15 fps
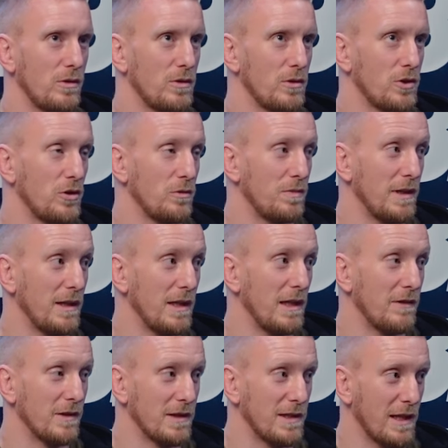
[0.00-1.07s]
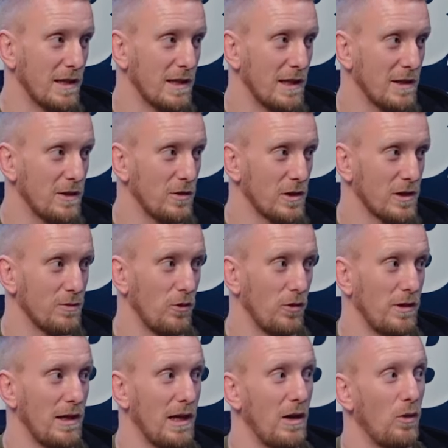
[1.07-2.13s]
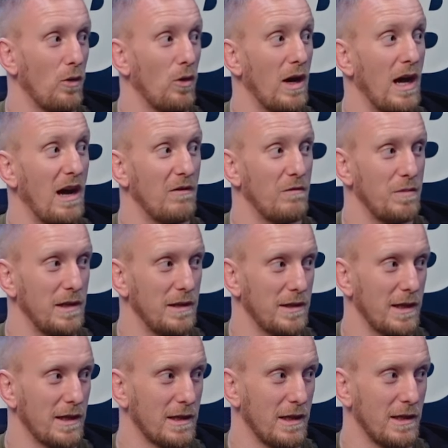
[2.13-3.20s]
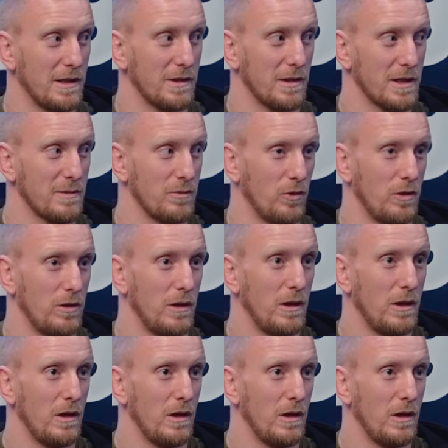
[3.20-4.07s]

should be either dedicated to the sport now or have been dedicated to the sport